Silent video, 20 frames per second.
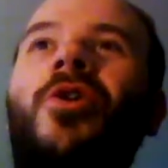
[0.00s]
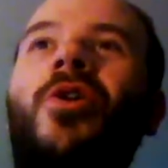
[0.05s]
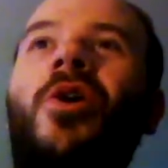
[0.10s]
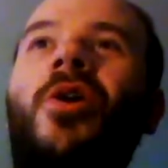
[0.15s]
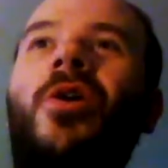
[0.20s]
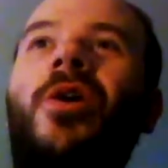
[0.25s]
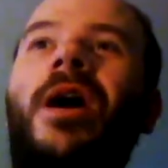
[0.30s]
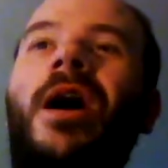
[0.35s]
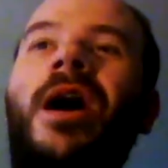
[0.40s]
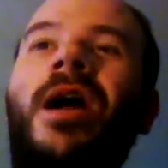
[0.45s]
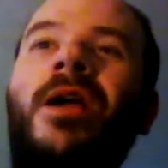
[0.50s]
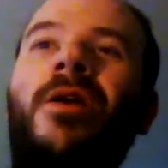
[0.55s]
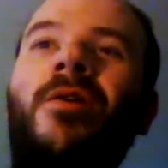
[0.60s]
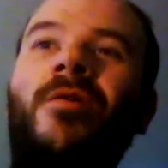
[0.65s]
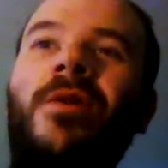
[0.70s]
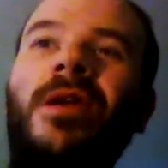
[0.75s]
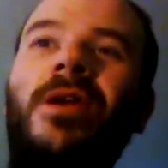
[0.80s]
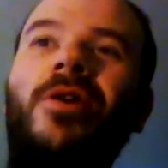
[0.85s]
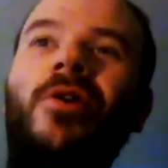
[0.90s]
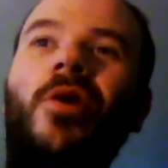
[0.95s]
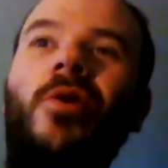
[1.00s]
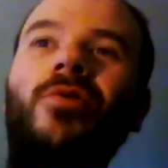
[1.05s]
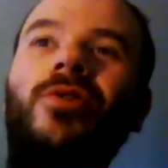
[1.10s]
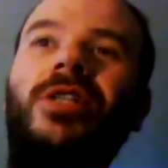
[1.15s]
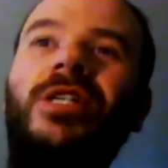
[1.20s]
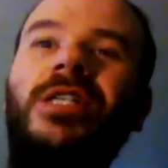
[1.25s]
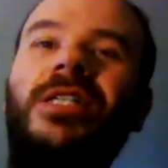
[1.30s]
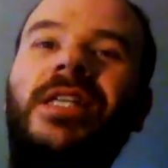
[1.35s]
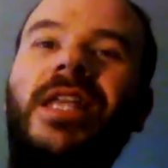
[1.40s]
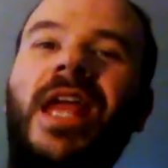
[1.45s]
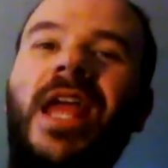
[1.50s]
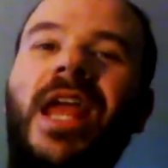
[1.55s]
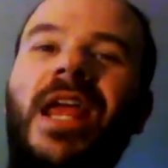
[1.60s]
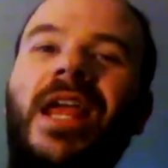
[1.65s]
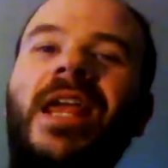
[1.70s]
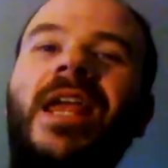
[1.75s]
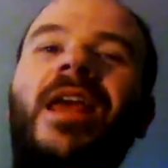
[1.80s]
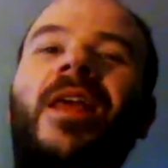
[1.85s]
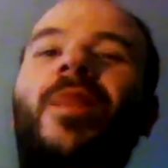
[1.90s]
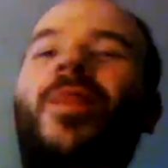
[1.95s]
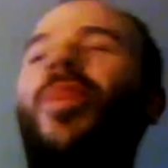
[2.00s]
Hiring Coaches Day?